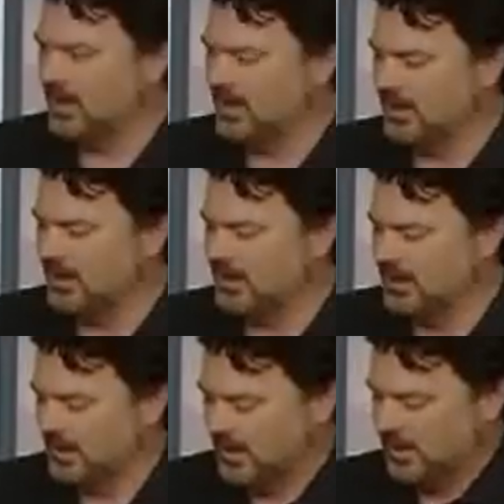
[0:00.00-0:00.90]

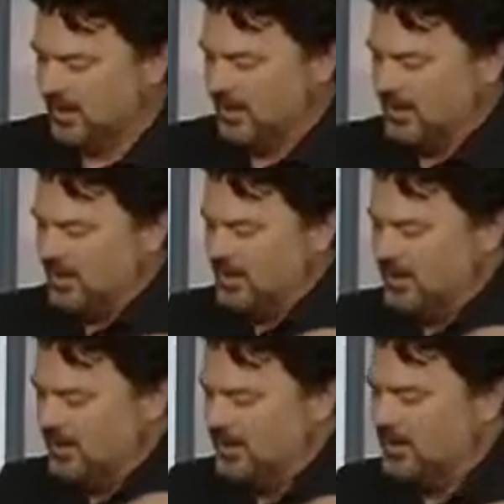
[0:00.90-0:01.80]

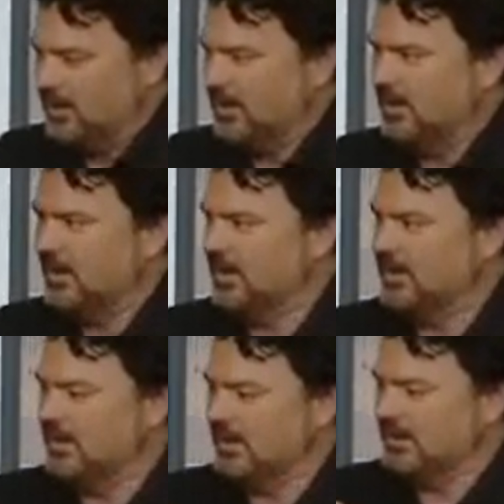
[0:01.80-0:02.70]

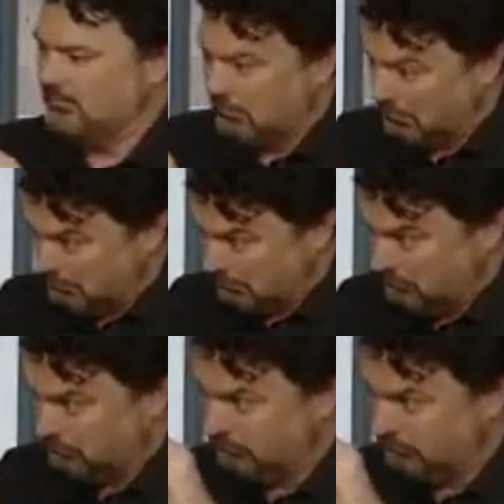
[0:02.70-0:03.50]
[no speech]